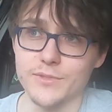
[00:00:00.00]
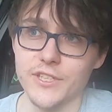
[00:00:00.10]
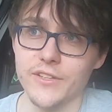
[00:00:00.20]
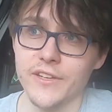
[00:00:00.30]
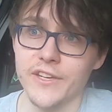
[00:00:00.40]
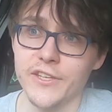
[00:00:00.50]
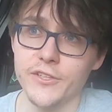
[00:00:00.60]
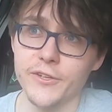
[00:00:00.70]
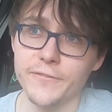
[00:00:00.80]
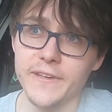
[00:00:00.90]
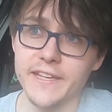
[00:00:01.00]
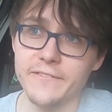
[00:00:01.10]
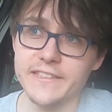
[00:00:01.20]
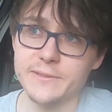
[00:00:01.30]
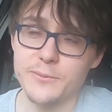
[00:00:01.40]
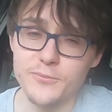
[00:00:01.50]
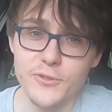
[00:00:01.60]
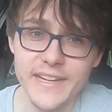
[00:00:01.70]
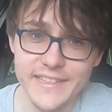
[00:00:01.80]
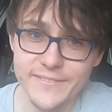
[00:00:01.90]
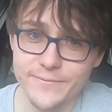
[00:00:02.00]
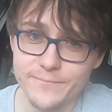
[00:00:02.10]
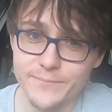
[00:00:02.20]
So you got to think, if it can brake